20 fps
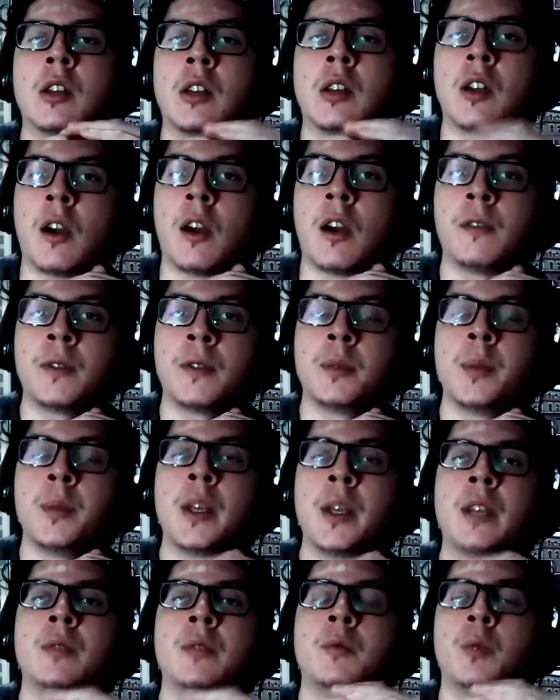
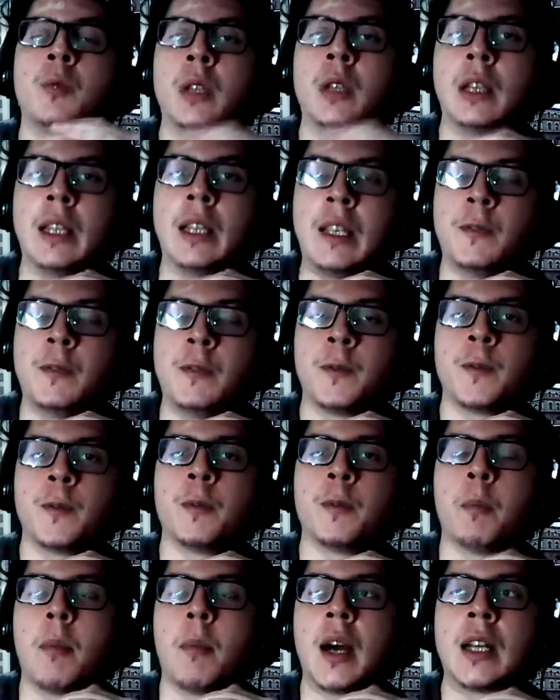government relief
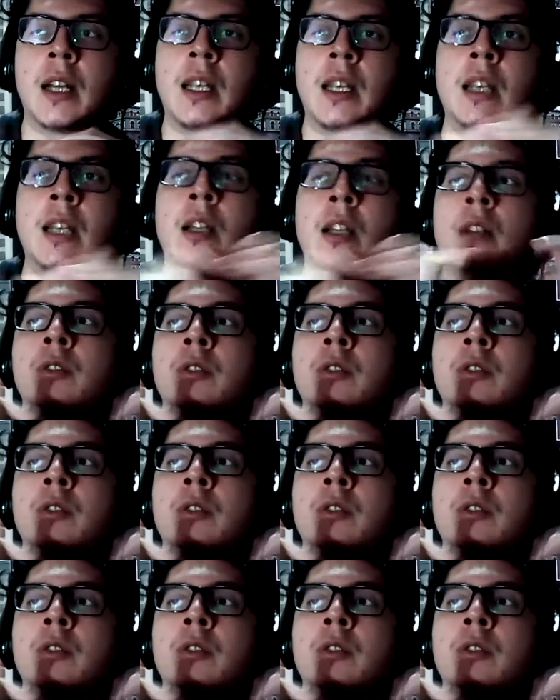money